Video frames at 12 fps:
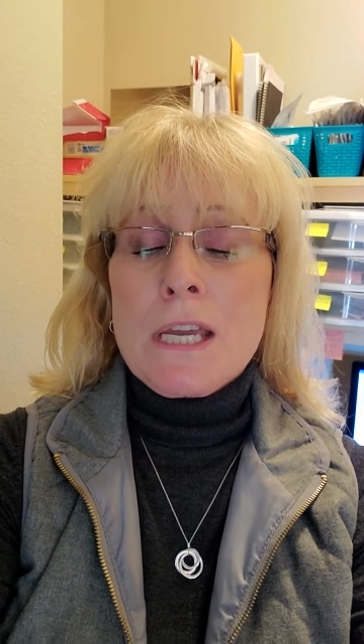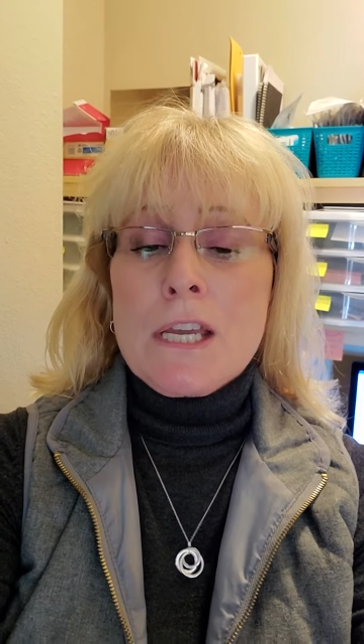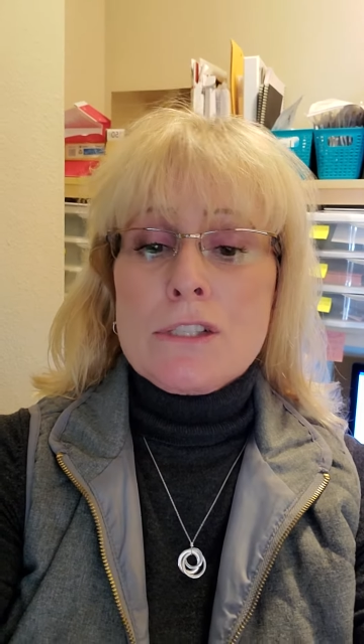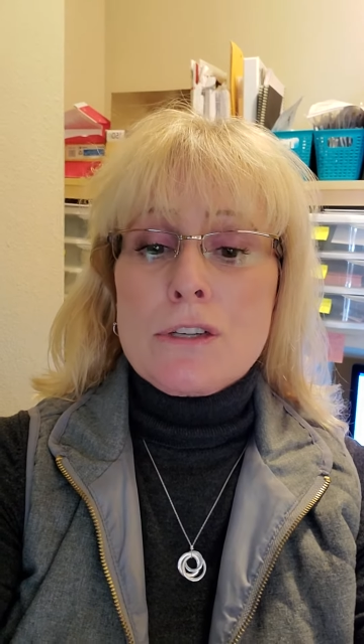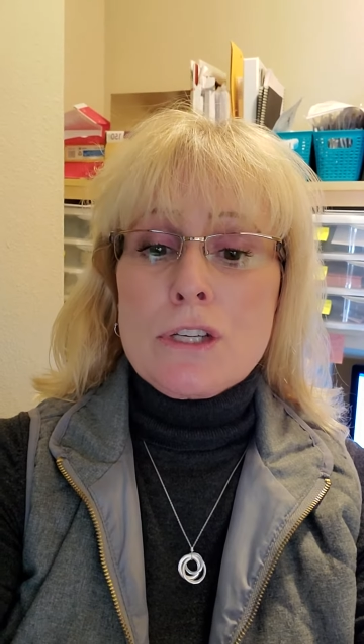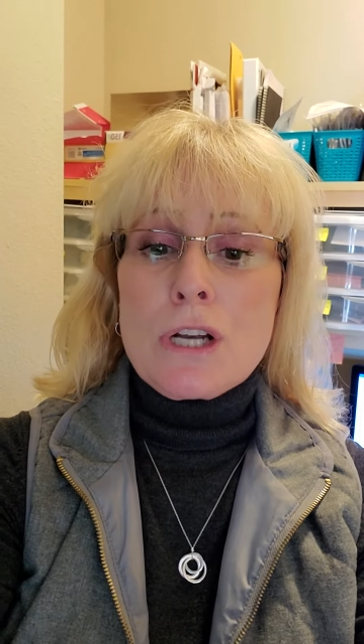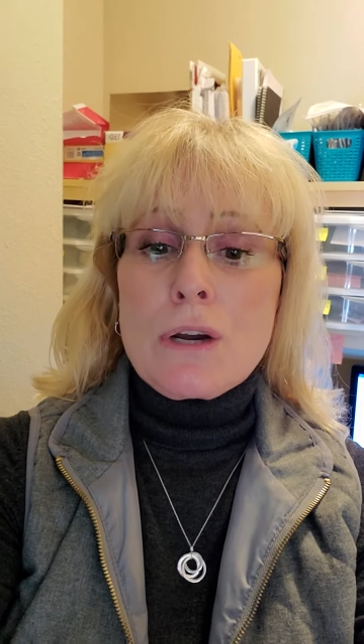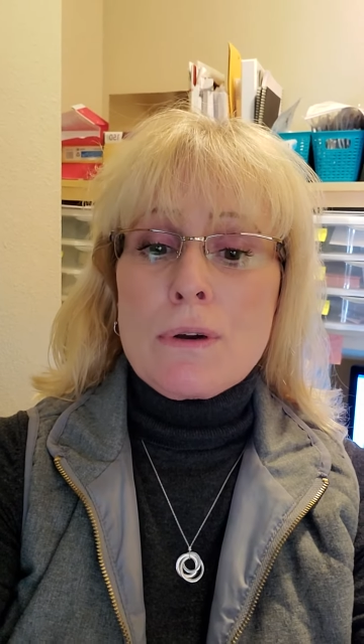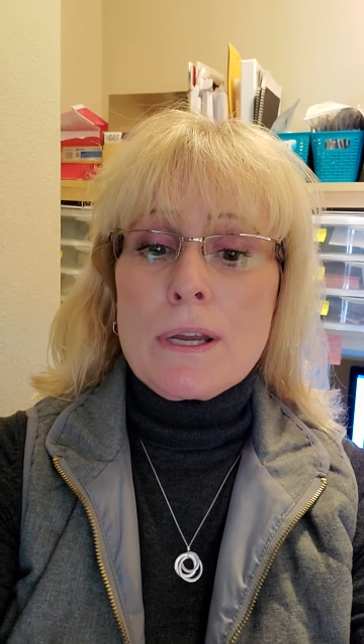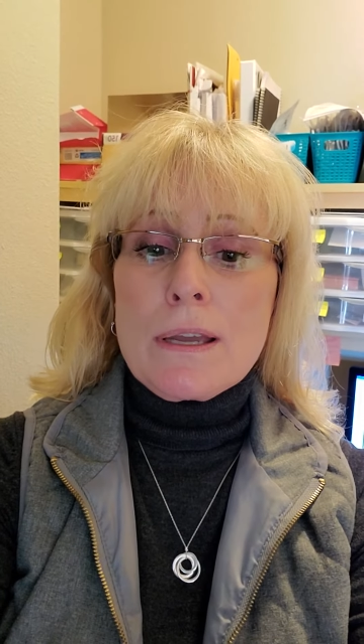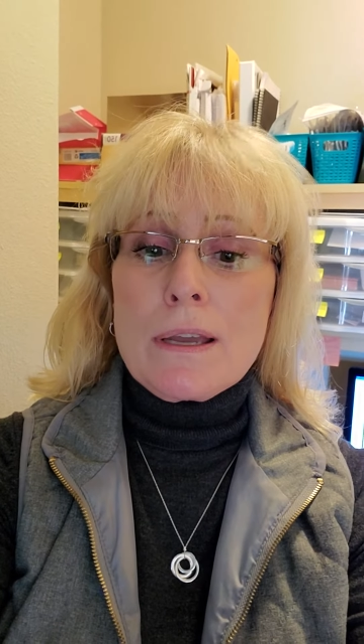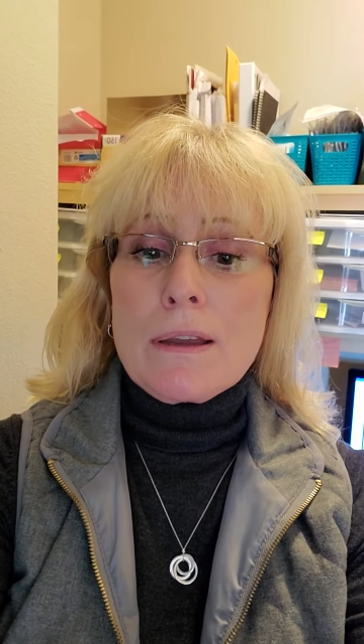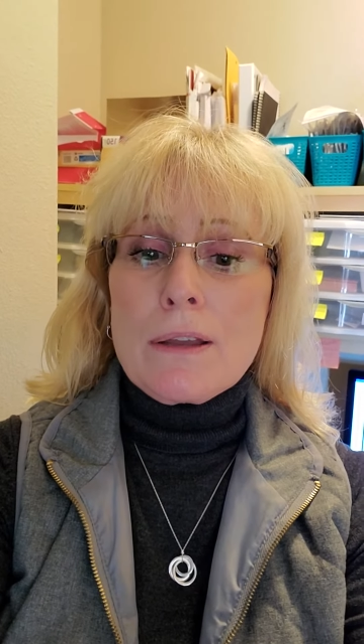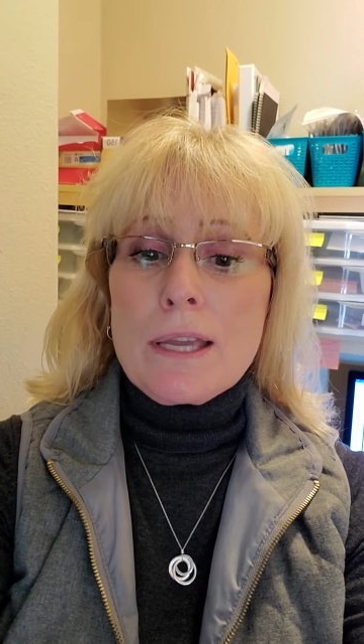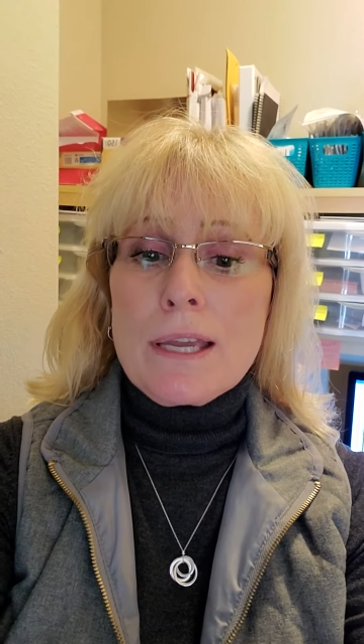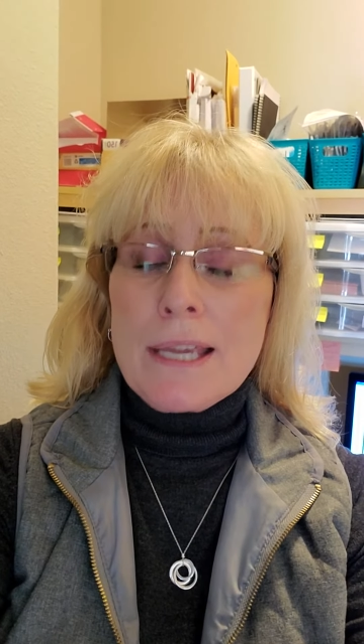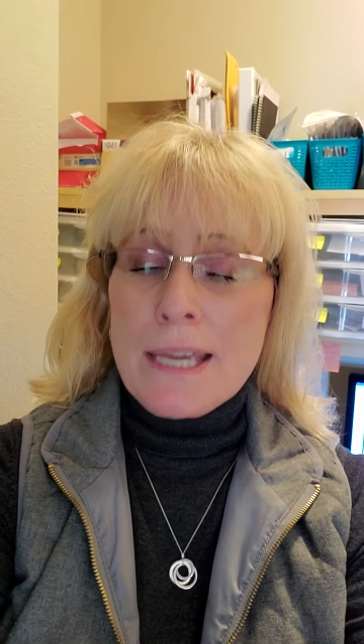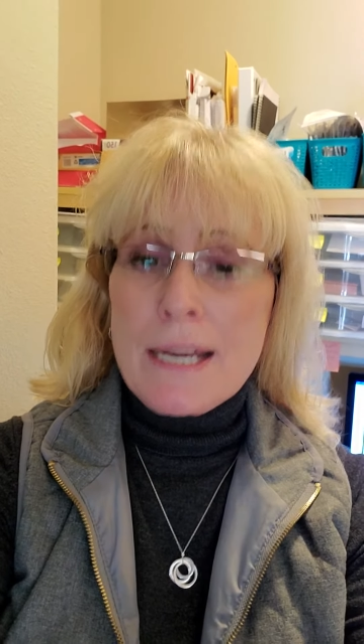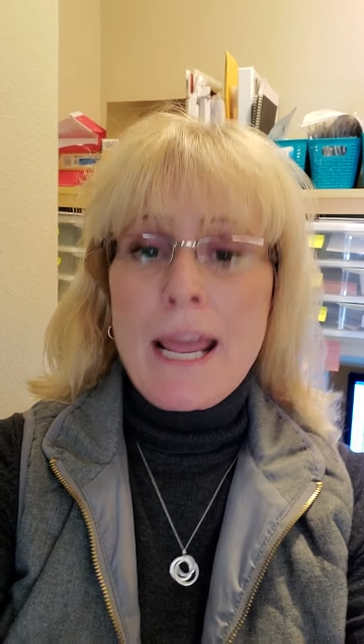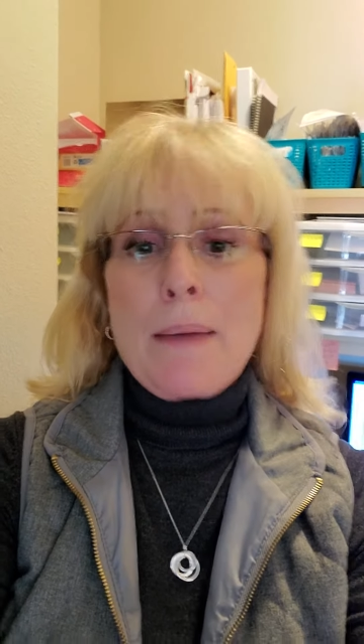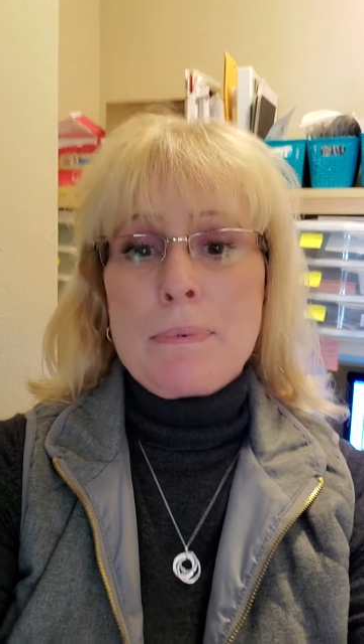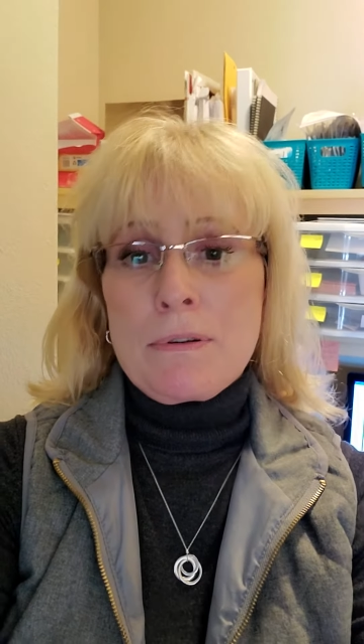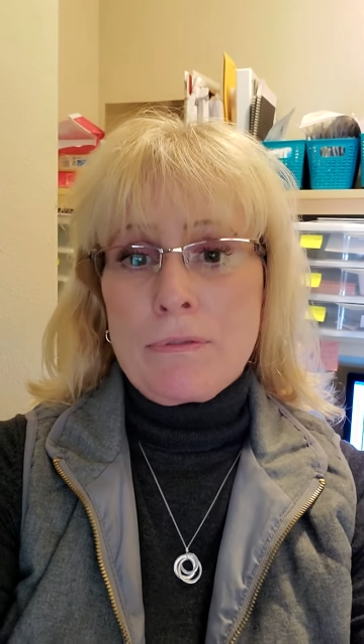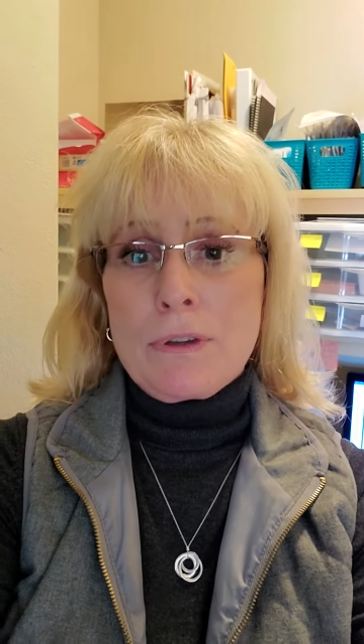So, you know, it can
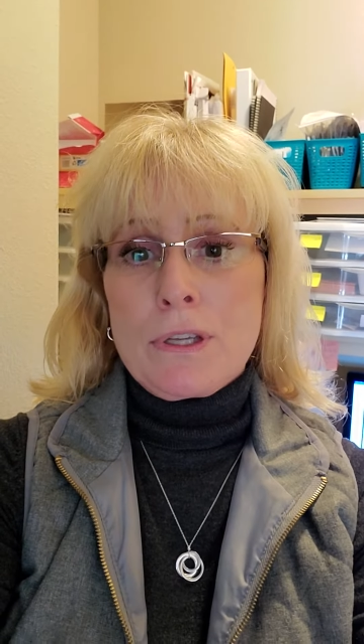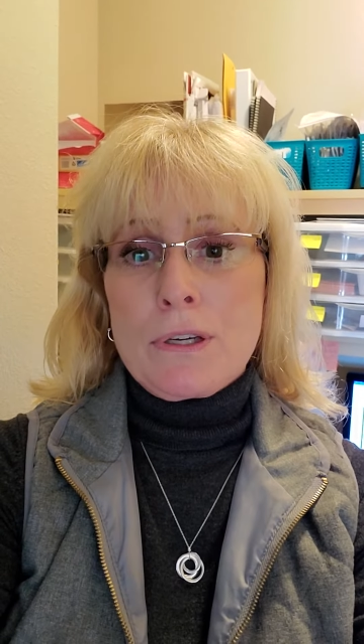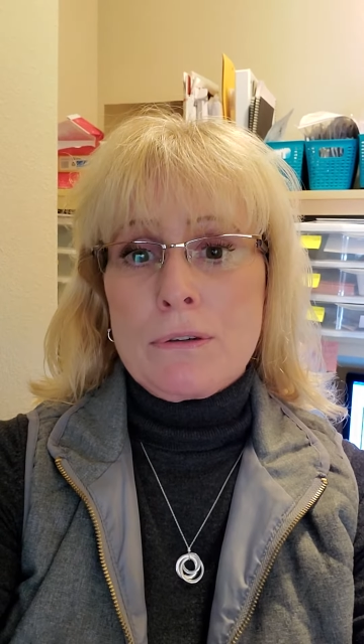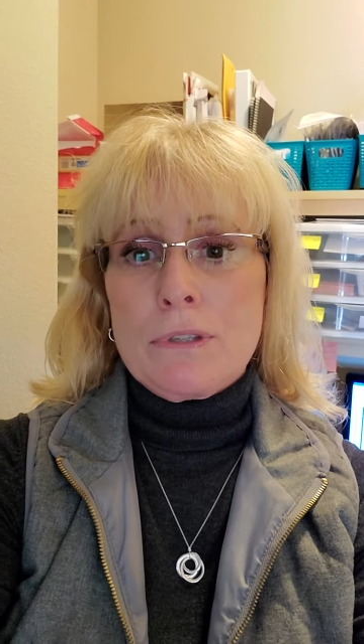happen for you.